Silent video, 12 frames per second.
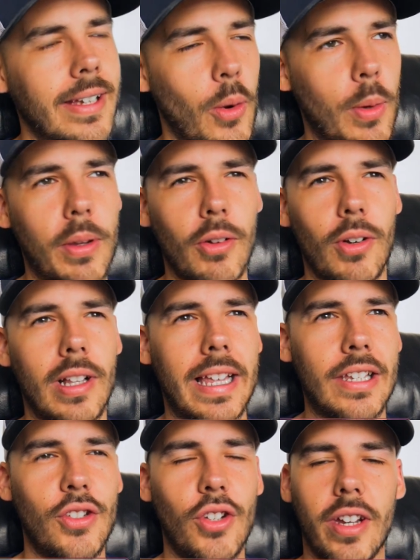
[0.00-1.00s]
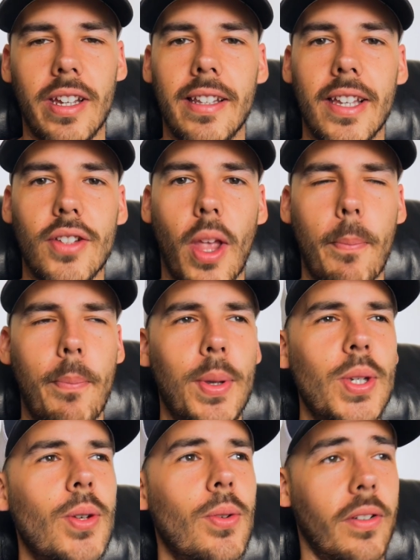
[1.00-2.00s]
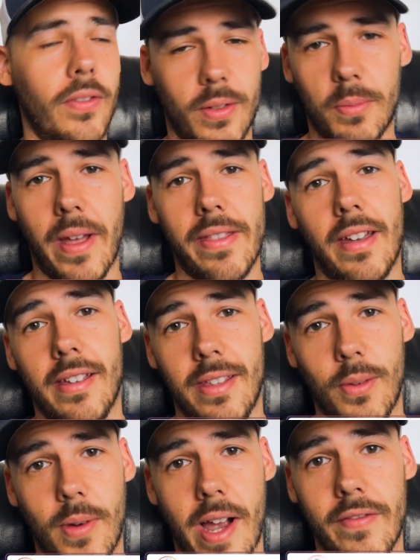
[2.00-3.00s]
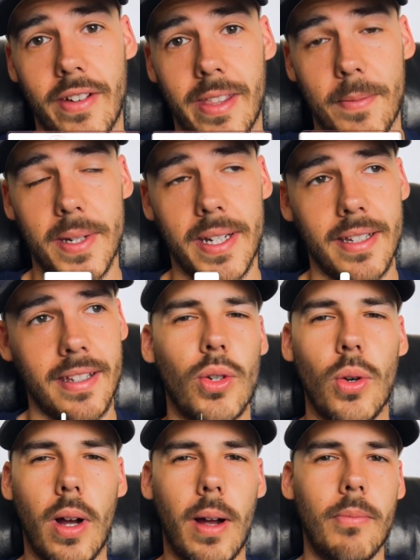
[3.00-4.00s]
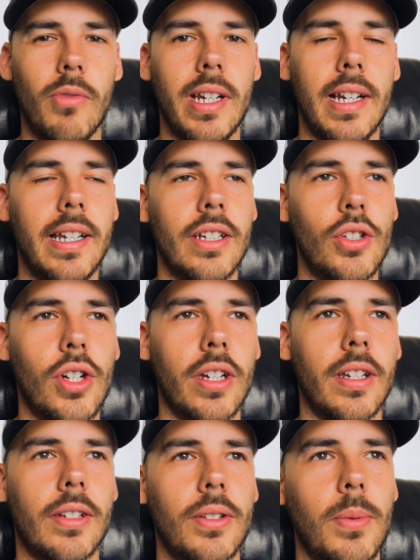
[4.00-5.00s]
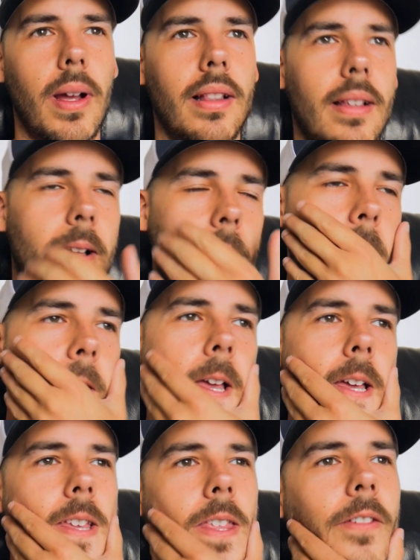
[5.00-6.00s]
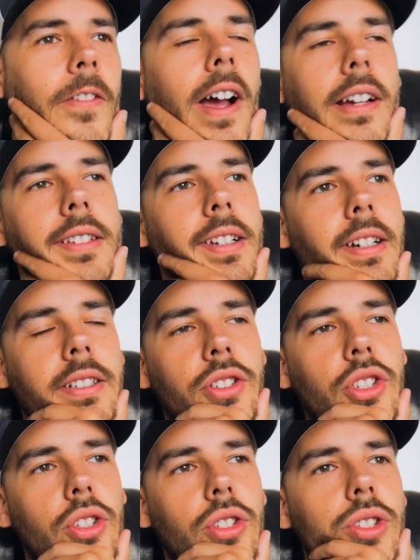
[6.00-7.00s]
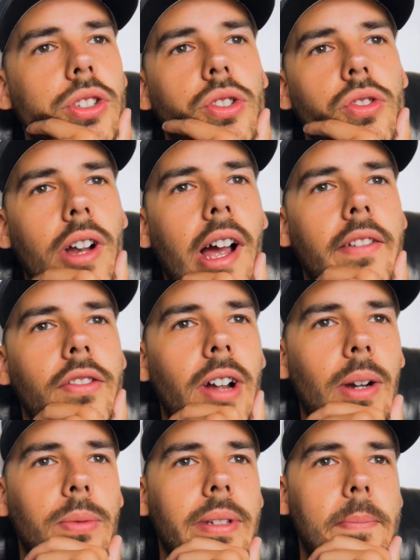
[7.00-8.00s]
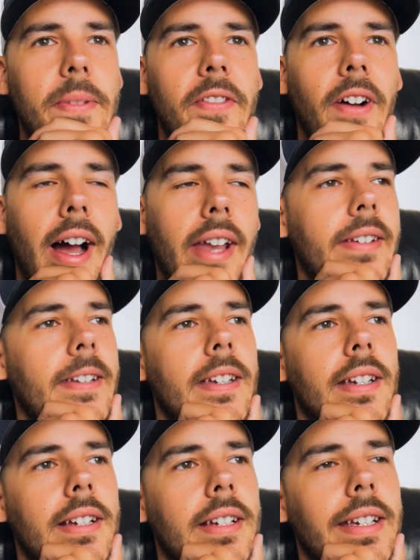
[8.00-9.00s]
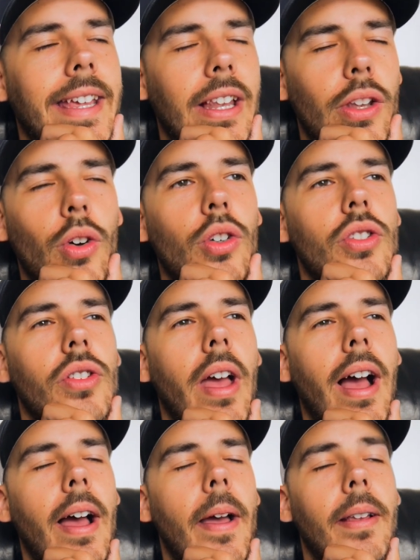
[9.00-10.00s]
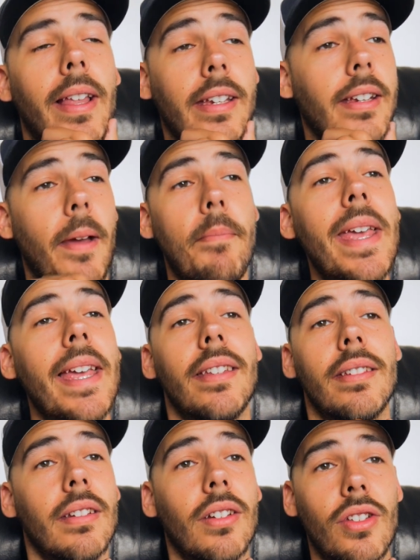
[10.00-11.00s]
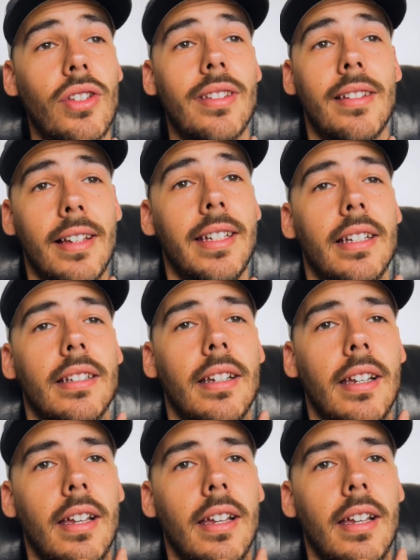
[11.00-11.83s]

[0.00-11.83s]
Hope you're all enjoying this beautiful weather that we're having at the minute. Do you know what I'm really enjoying as well? The fact that I can just drive around in my van. It looks uh, like amazing because it's clean.